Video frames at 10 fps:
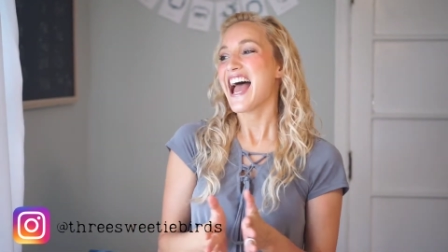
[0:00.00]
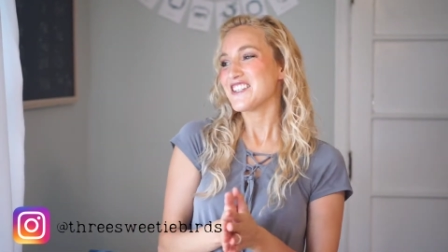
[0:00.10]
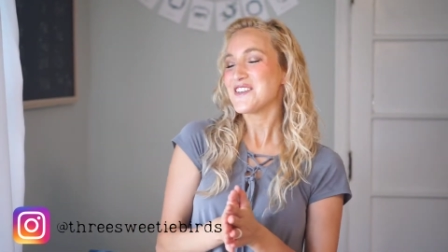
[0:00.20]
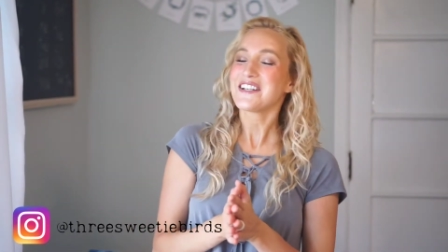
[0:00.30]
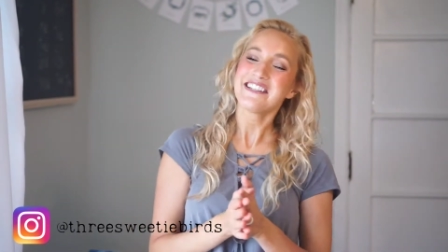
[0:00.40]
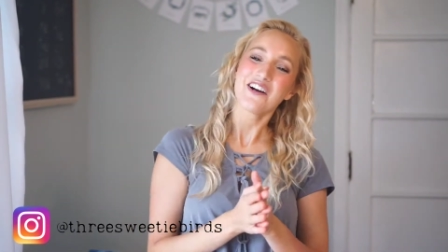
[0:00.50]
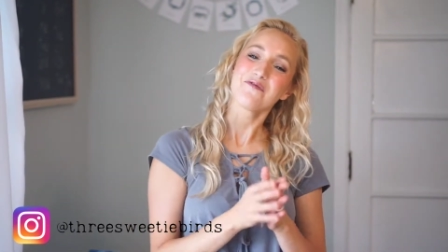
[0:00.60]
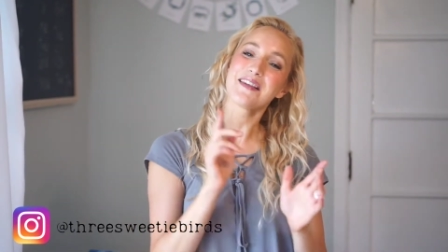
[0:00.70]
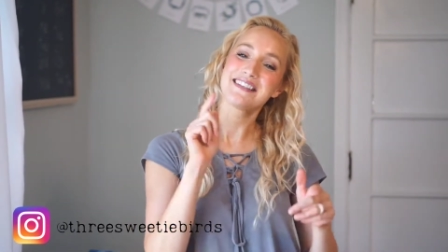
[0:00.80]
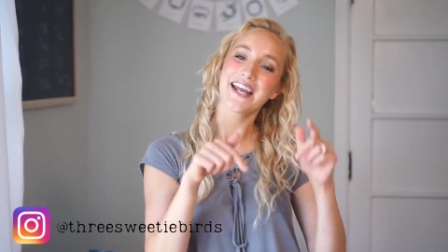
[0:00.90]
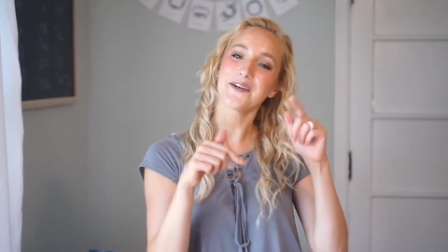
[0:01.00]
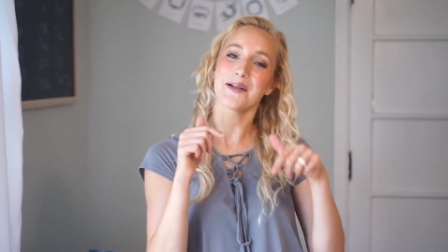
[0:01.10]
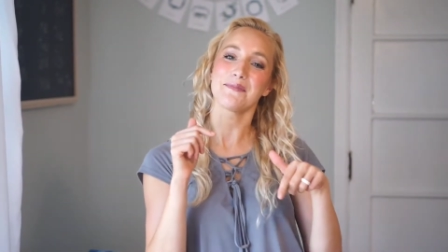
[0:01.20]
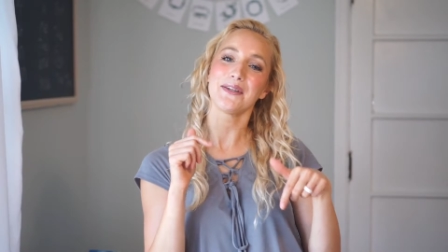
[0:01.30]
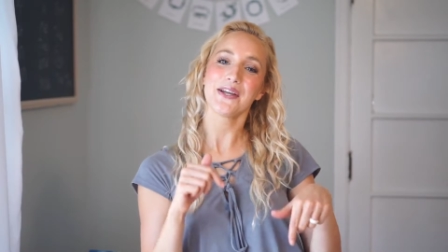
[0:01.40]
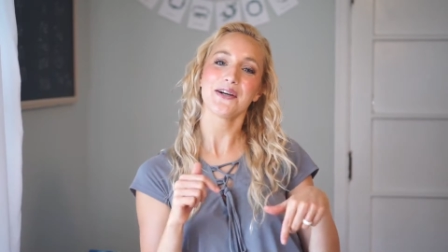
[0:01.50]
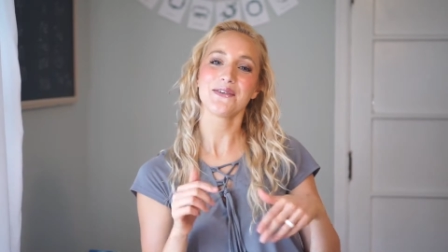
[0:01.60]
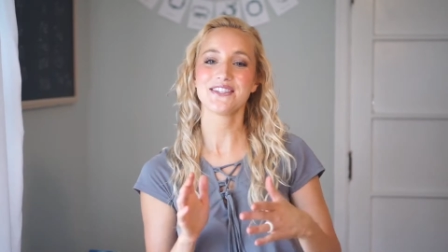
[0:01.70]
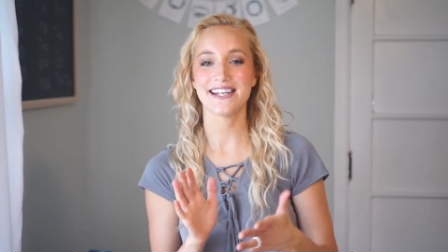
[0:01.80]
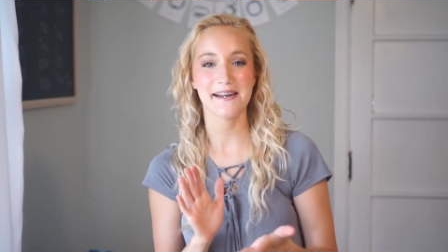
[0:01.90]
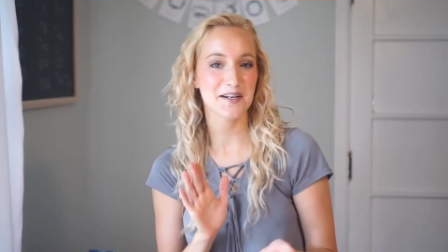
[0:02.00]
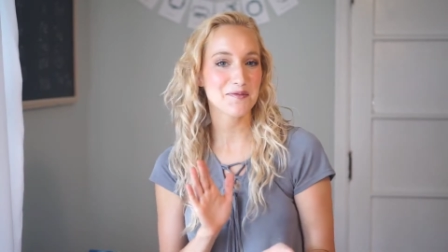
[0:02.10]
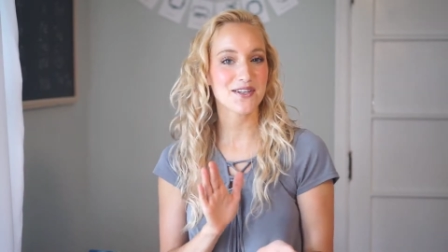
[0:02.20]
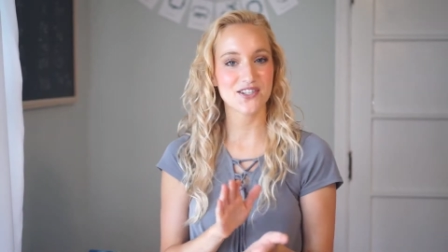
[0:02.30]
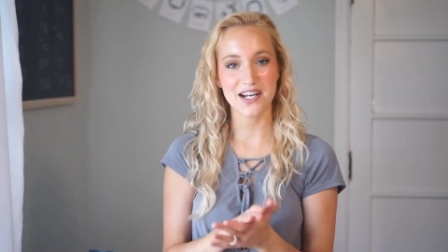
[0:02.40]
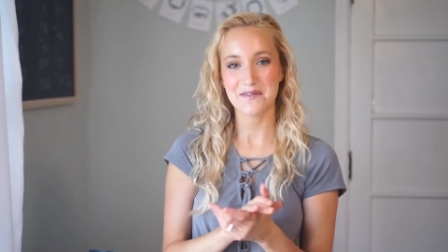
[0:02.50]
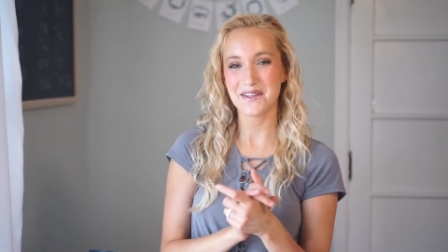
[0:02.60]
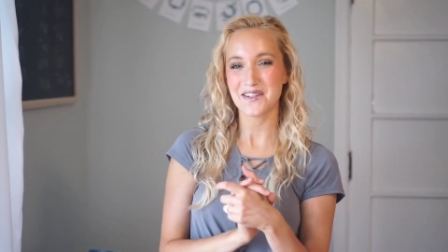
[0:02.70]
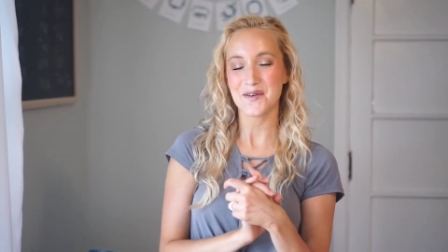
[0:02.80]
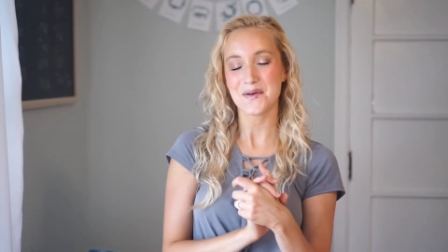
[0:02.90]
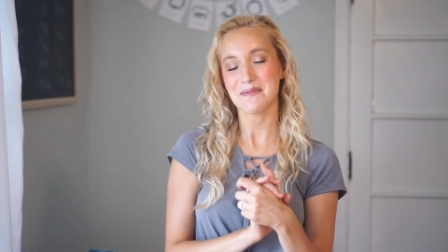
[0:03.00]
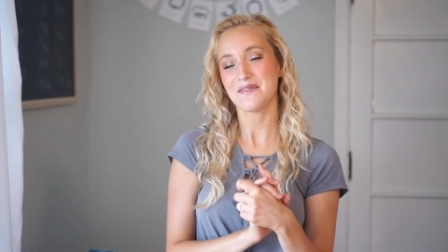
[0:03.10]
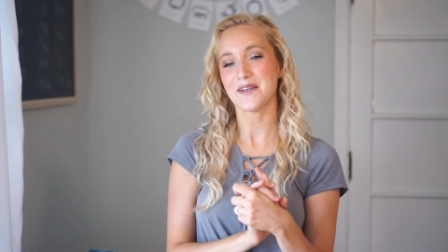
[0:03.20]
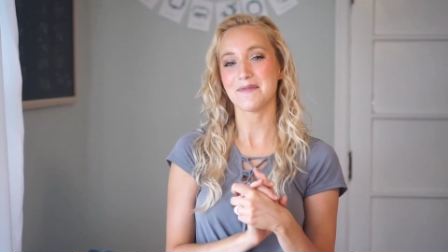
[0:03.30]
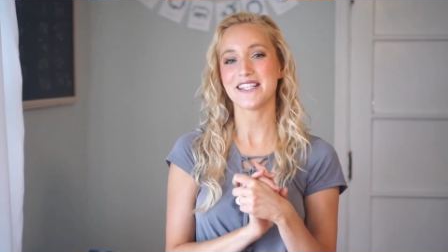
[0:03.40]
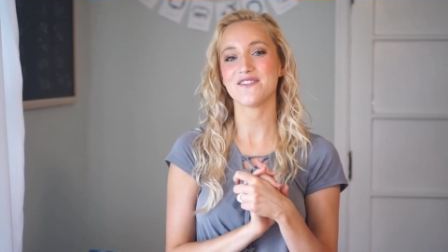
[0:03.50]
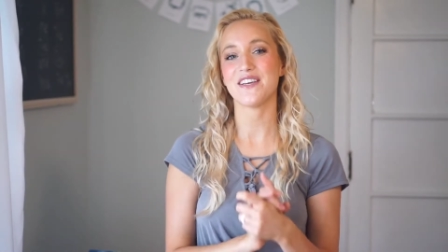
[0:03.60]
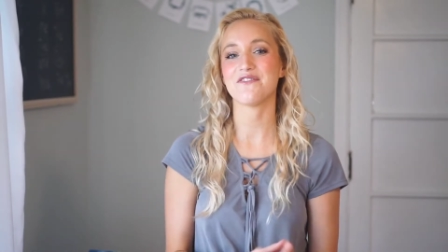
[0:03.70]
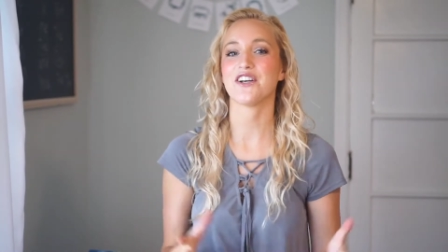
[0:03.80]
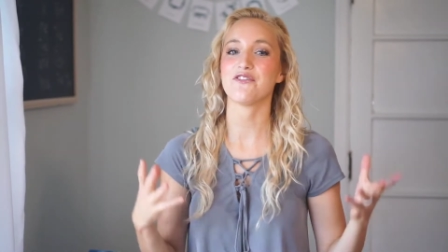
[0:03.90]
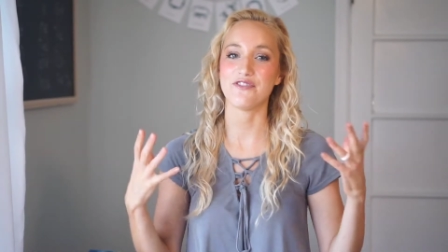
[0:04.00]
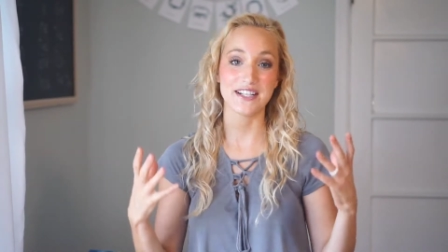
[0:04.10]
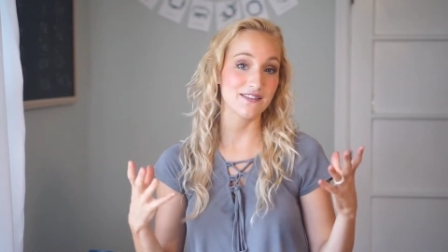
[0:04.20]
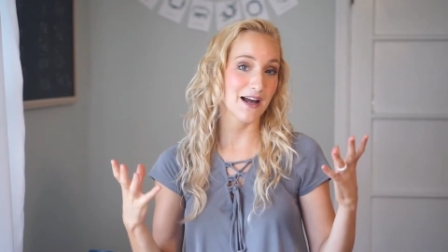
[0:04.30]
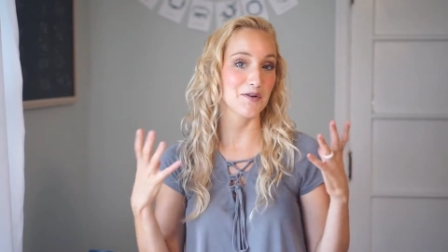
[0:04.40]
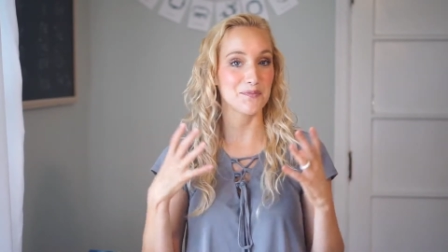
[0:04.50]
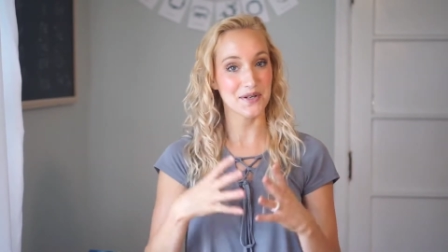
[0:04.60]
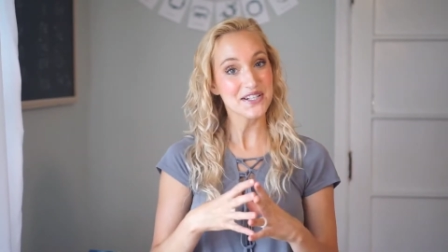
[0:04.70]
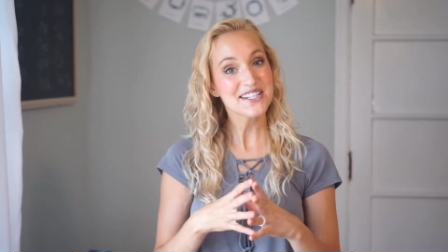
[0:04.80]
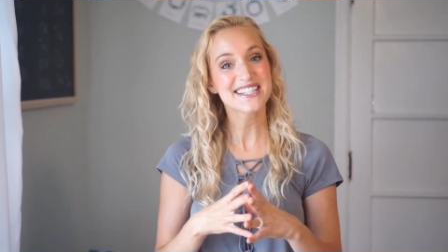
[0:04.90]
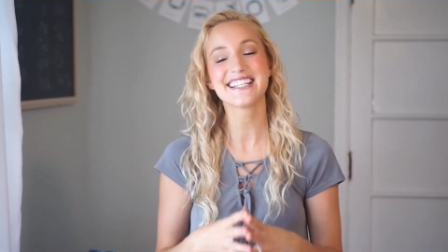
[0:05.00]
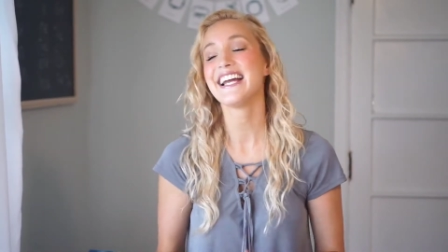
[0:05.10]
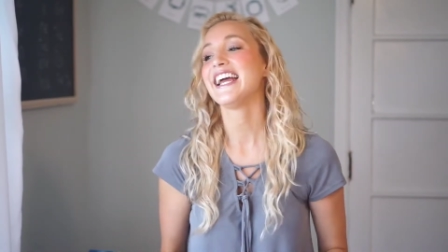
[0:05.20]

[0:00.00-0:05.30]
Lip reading: As you can tell from the title down below, today I'm going to be sharing with you my family's favorite read aloud books.